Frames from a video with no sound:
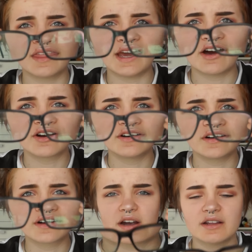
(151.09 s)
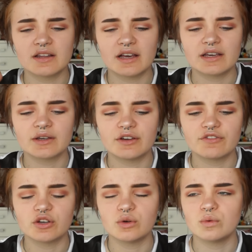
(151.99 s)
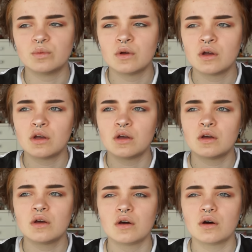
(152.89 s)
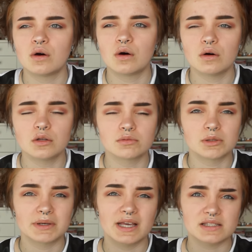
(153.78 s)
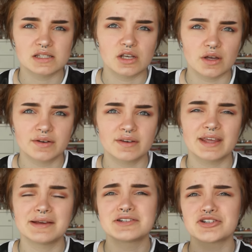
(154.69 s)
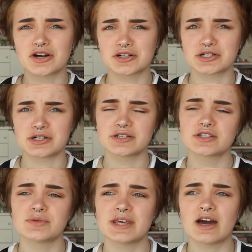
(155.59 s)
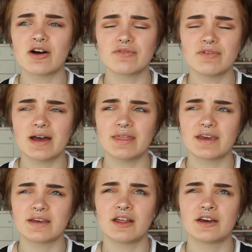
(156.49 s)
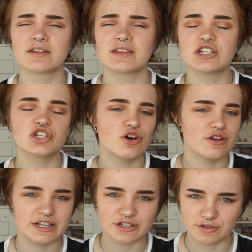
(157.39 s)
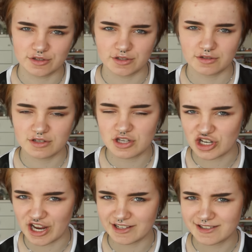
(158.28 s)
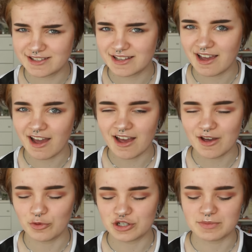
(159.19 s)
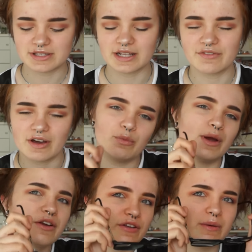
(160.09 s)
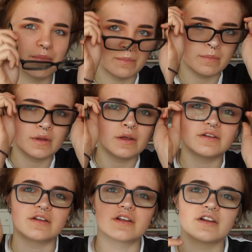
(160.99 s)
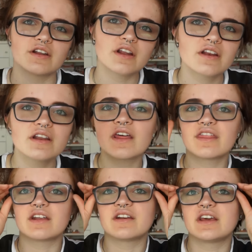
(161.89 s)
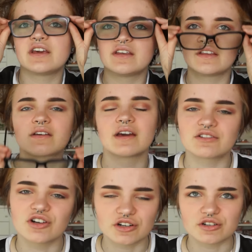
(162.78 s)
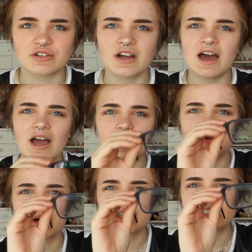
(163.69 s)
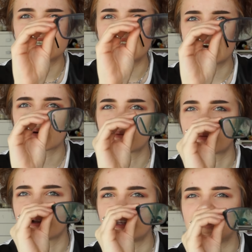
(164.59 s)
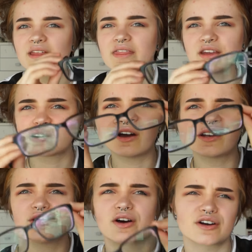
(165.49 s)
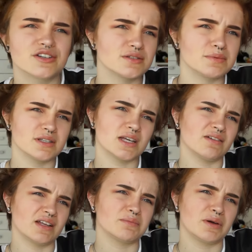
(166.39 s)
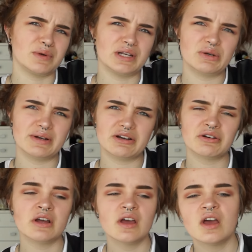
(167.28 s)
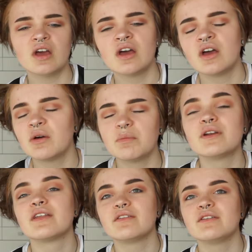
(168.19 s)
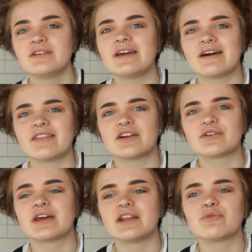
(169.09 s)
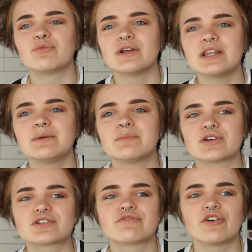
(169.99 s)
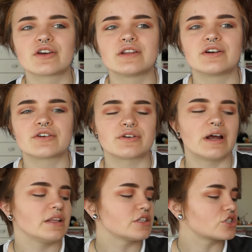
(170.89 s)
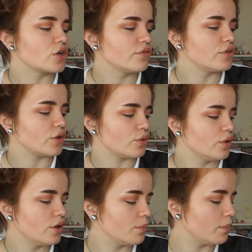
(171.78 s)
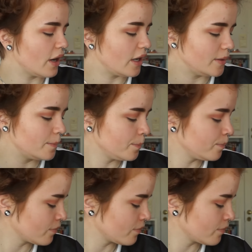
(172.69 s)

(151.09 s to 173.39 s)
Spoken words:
they are kind of like, if you hold them up against the sun, they get darker. So they turn into shades, which means that if I wear them, and then they get darker. You might see that already, that they're kind of dark just because I like my window here. But yeah, they're getting really much fucking darker. I'll show you by